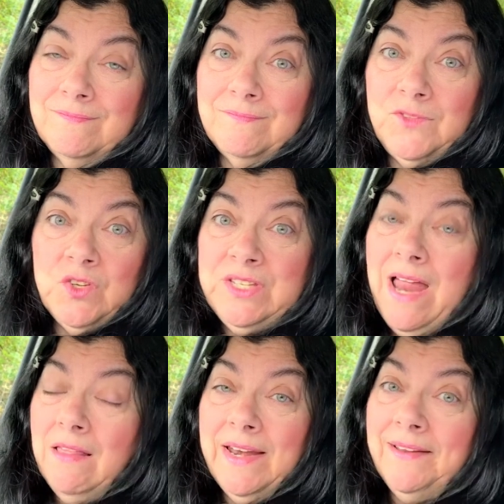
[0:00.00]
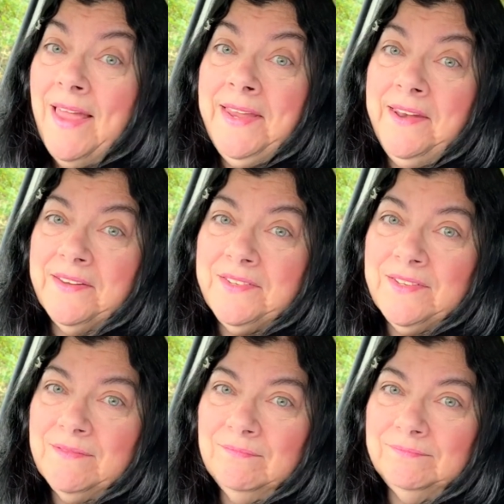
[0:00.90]
Just telling it like it
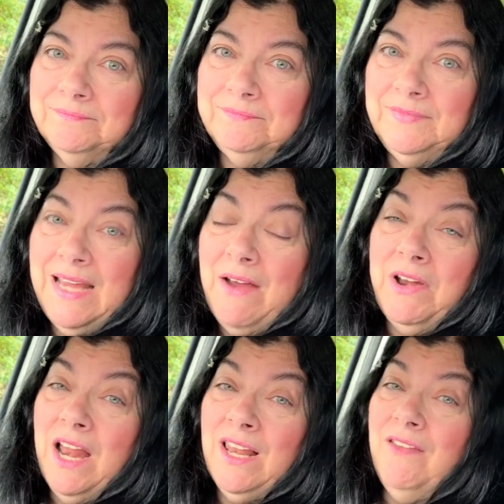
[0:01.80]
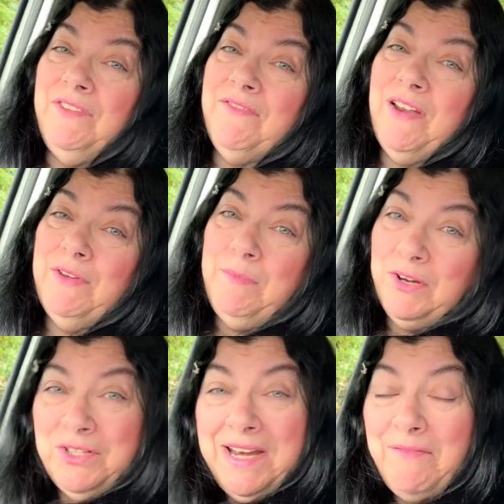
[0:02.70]
is. Gary and I love you very
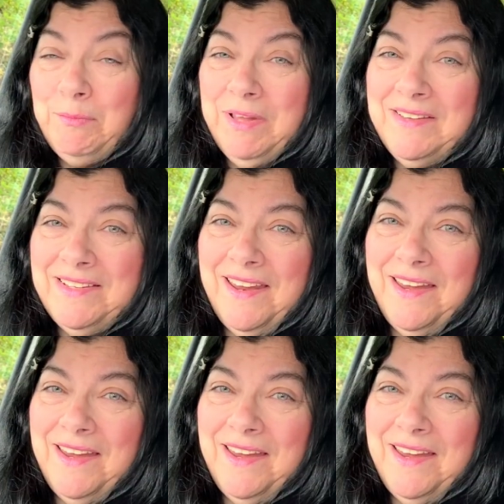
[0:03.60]
much and have a blessed